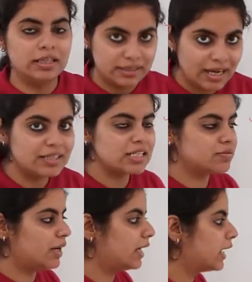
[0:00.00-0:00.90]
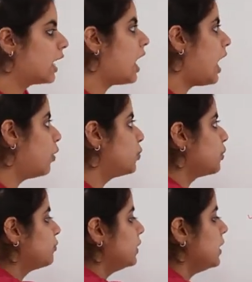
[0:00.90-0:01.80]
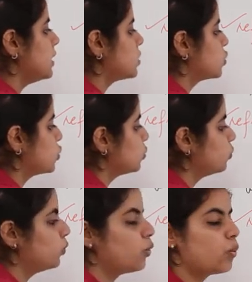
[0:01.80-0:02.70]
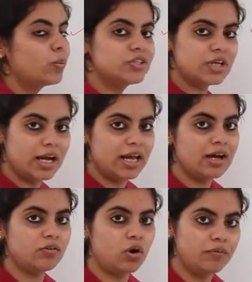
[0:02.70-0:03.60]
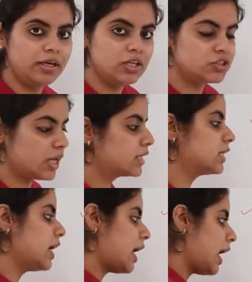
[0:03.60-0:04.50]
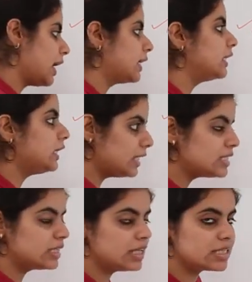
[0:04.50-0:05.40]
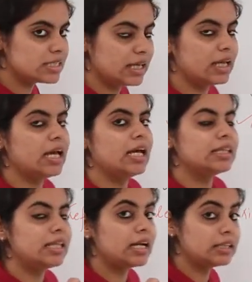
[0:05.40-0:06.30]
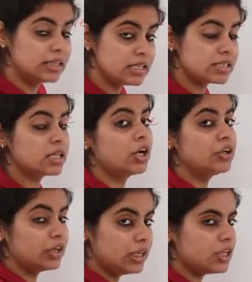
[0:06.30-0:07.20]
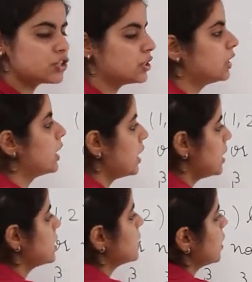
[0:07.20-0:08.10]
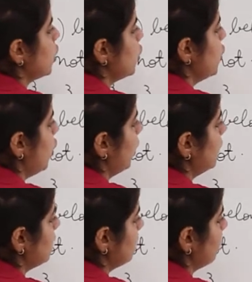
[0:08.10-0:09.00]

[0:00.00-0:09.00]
That is why out of these two which I have already checked, I can easily say that this relation is not